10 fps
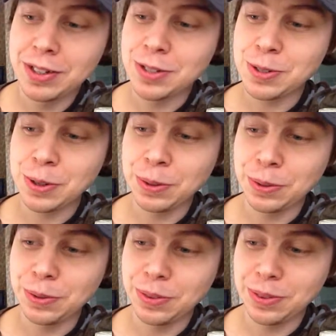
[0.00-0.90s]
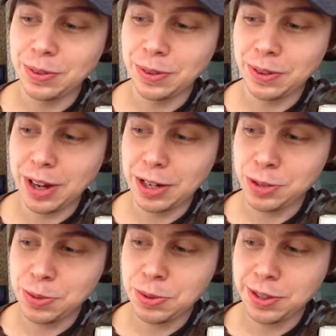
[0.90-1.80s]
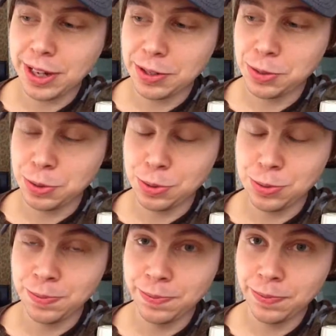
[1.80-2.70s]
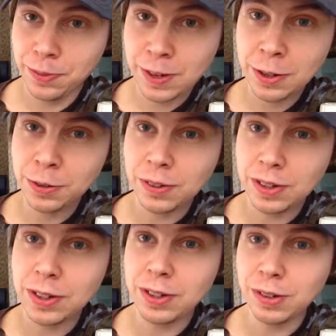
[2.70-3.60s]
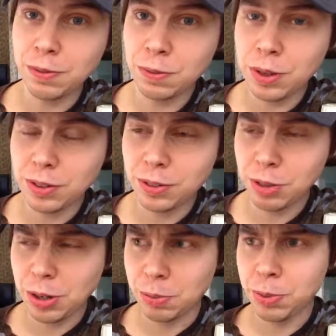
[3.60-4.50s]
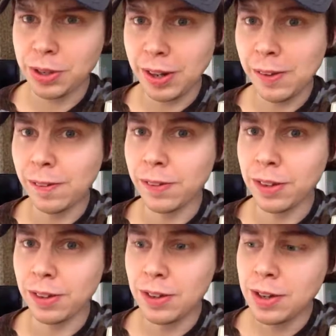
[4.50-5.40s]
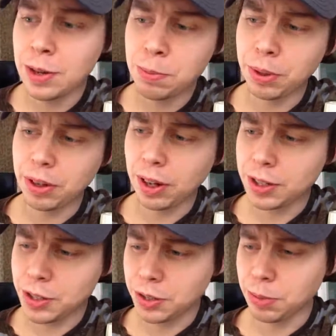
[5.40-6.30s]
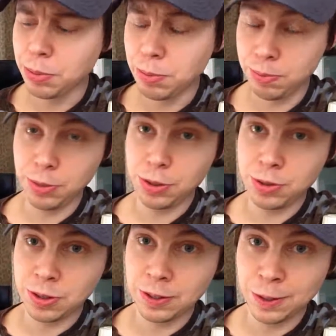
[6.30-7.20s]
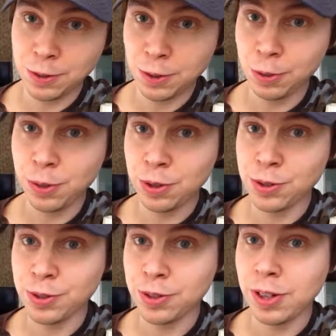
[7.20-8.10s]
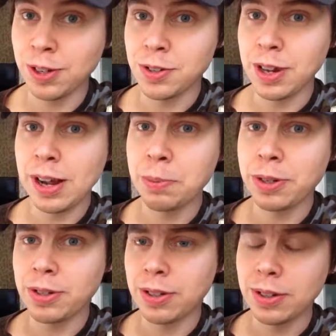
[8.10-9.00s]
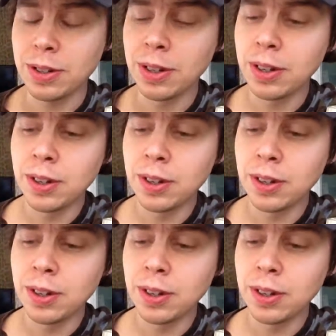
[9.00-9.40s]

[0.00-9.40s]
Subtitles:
So I attribute that to not only eating, you know, pretty healthy, but also using these good oils and things on my skin.